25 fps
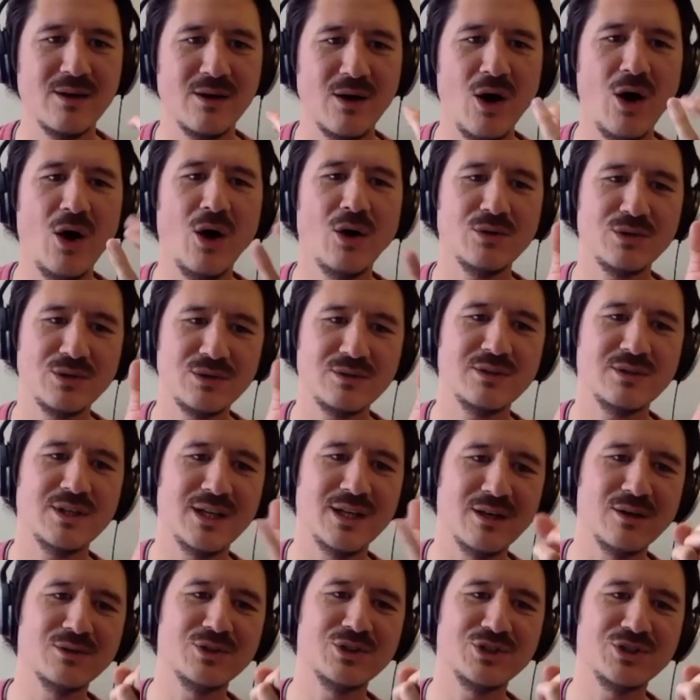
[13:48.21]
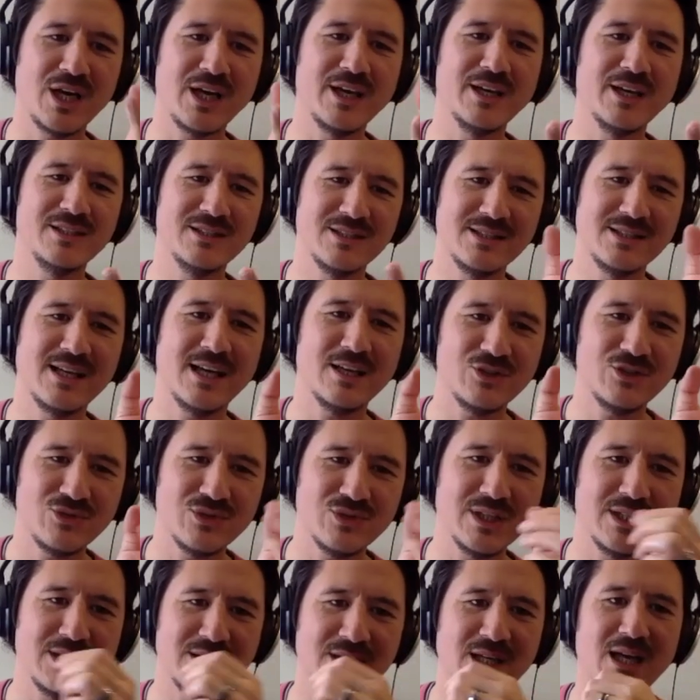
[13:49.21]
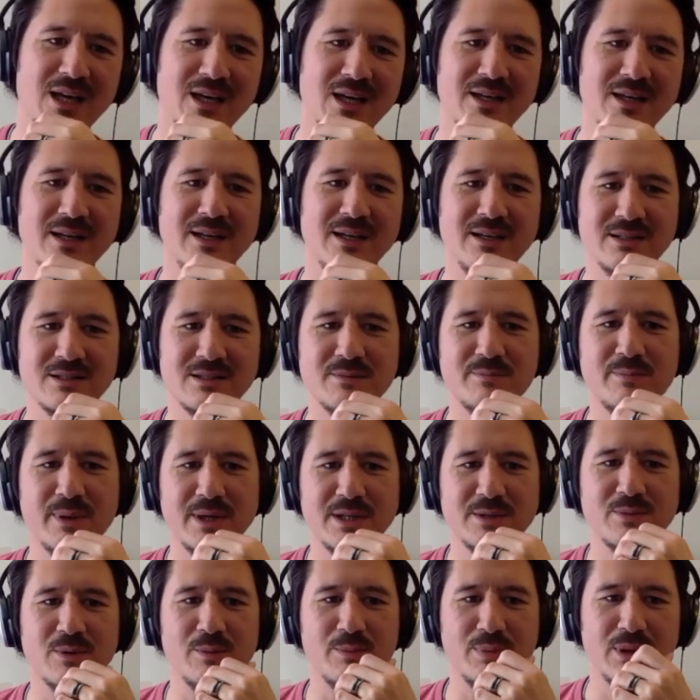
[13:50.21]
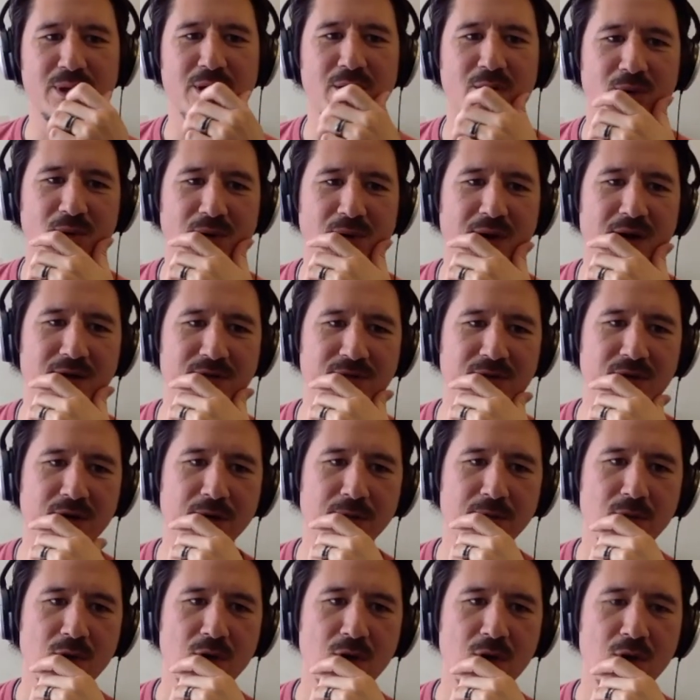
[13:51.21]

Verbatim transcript: Oh, you know, Shannon's naturally talented as a baseball player or whatever.